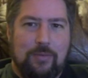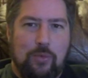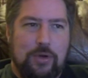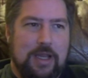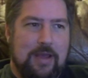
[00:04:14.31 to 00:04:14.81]

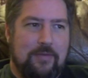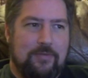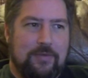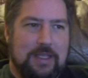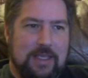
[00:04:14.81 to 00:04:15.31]
would
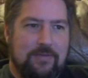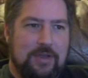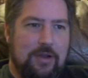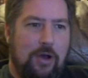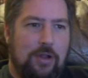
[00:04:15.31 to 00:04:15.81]
have
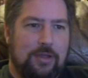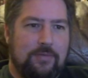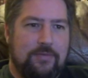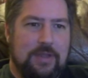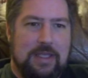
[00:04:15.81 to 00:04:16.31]
given all
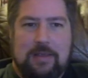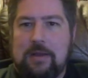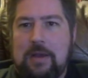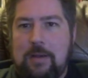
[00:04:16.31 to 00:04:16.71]
of the